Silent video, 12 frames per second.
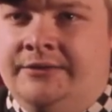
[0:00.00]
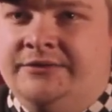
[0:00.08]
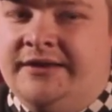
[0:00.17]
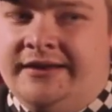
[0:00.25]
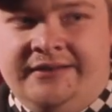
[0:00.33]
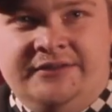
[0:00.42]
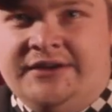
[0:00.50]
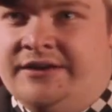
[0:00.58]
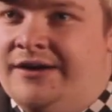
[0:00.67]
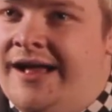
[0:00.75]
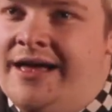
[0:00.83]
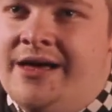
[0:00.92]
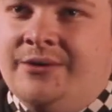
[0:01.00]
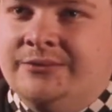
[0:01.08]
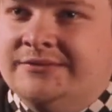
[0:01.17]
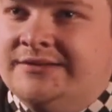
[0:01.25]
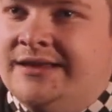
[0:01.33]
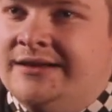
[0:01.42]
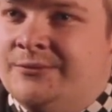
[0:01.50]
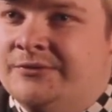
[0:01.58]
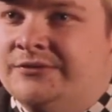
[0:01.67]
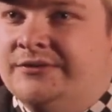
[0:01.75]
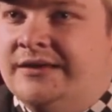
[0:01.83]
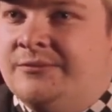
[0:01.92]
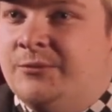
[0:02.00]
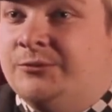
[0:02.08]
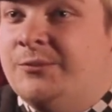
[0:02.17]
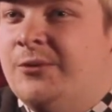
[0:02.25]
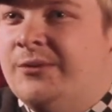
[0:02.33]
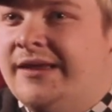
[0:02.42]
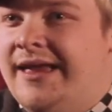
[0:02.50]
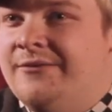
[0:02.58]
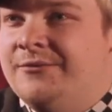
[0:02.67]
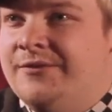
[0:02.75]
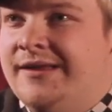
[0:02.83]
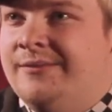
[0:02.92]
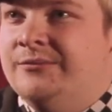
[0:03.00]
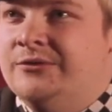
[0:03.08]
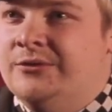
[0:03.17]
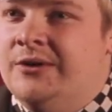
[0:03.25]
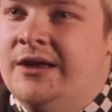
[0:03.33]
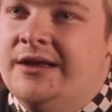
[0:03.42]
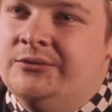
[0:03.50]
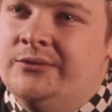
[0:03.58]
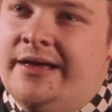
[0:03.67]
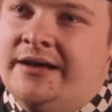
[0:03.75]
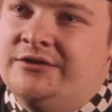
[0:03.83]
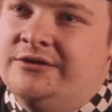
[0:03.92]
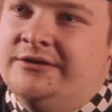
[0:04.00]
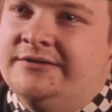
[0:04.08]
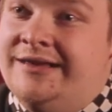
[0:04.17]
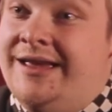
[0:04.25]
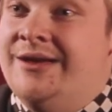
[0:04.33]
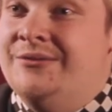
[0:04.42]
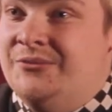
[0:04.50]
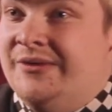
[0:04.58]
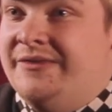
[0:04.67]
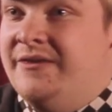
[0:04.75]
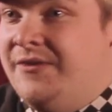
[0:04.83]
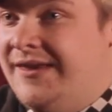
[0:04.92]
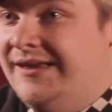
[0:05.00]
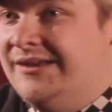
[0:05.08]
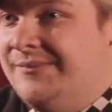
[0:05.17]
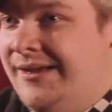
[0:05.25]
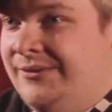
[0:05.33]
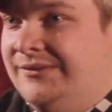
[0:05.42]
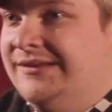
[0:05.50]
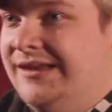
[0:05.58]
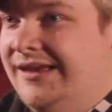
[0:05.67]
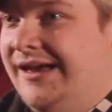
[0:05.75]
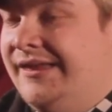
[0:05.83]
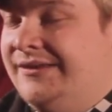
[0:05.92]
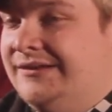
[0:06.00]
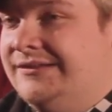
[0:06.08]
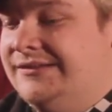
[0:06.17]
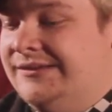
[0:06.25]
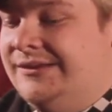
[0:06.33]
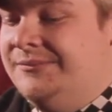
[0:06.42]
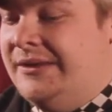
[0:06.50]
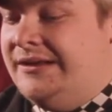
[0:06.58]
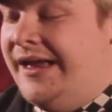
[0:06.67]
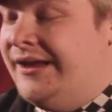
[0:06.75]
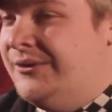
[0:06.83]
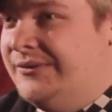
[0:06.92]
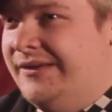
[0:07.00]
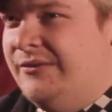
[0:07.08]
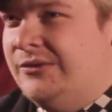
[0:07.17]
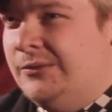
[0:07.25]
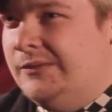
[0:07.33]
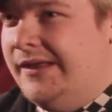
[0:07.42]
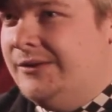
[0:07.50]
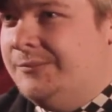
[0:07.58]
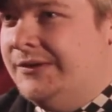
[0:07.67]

checking each other out, and it was more okay for them to actually say what they think about others. But I could never do that